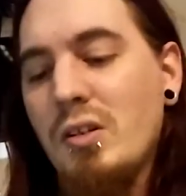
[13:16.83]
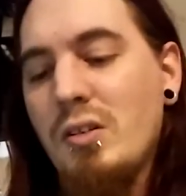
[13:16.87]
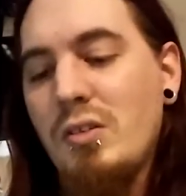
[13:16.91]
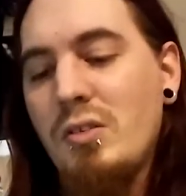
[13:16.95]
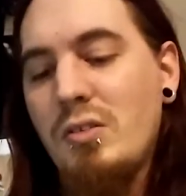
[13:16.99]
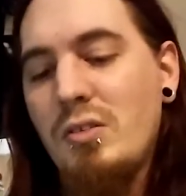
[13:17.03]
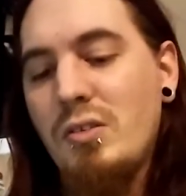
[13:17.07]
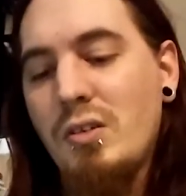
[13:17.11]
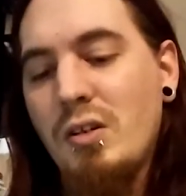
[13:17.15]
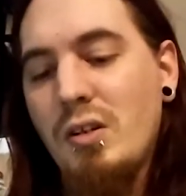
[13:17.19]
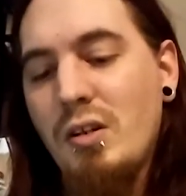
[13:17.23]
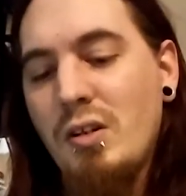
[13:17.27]

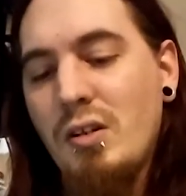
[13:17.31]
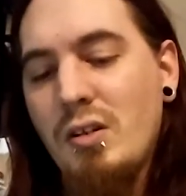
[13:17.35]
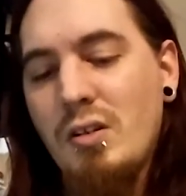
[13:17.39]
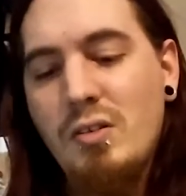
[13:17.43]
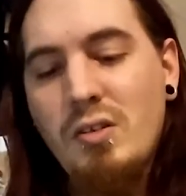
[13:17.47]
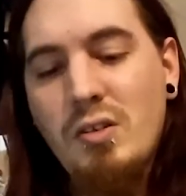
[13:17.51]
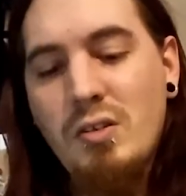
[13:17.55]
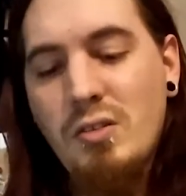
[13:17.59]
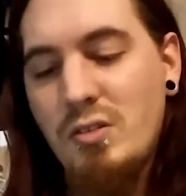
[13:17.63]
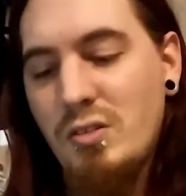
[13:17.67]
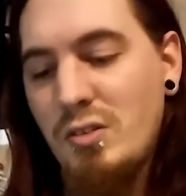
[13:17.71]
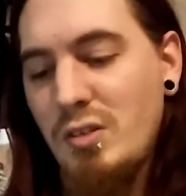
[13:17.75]
It's
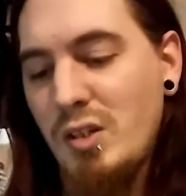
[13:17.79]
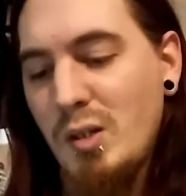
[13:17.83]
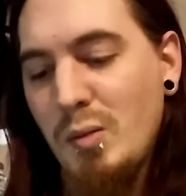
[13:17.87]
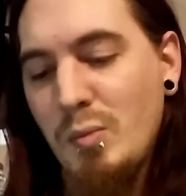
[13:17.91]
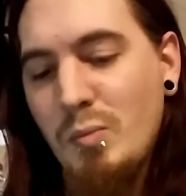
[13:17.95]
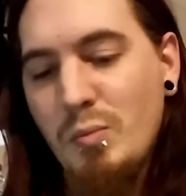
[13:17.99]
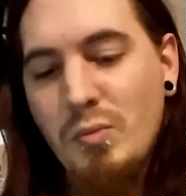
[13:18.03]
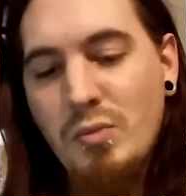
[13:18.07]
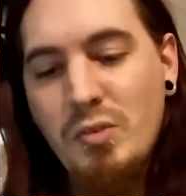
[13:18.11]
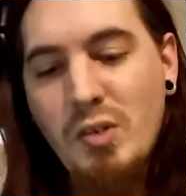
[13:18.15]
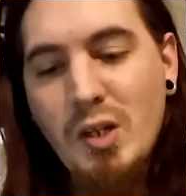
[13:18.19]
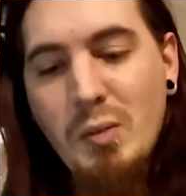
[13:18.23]
uh, the
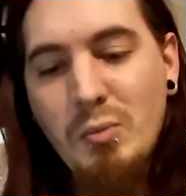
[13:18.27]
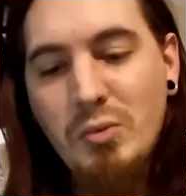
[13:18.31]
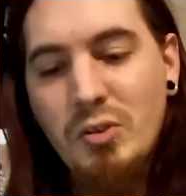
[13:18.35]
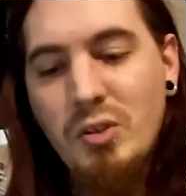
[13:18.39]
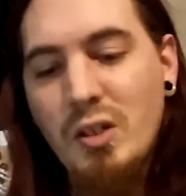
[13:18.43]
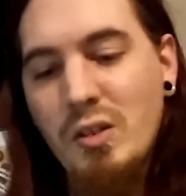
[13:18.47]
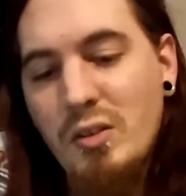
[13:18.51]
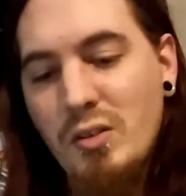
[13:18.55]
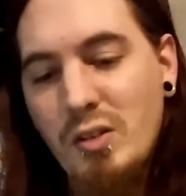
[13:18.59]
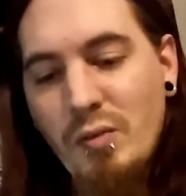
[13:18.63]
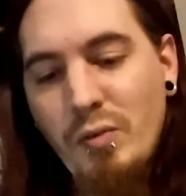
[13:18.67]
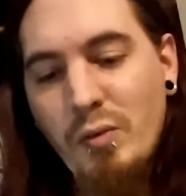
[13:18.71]
same same
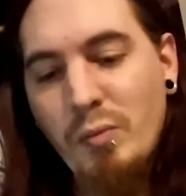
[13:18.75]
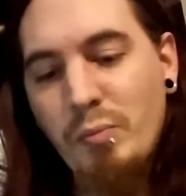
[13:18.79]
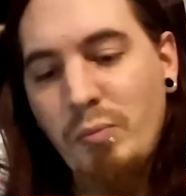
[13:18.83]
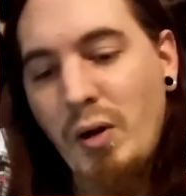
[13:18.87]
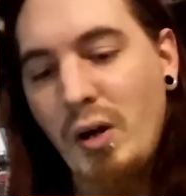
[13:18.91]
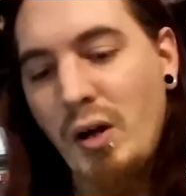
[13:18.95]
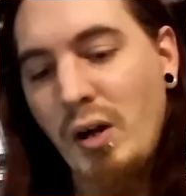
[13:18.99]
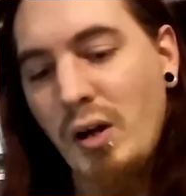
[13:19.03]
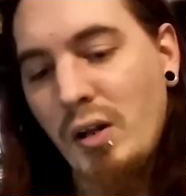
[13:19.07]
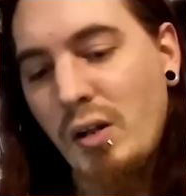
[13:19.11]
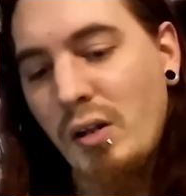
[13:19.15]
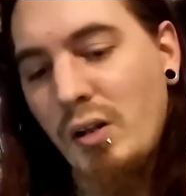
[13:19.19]
shit, different
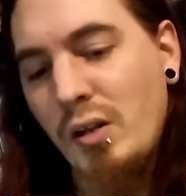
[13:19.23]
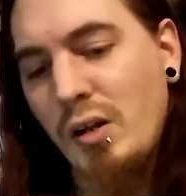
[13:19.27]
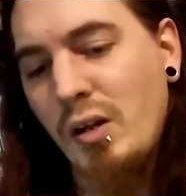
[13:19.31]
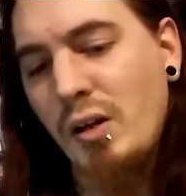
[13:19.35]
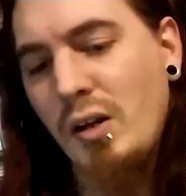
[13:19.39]
pile.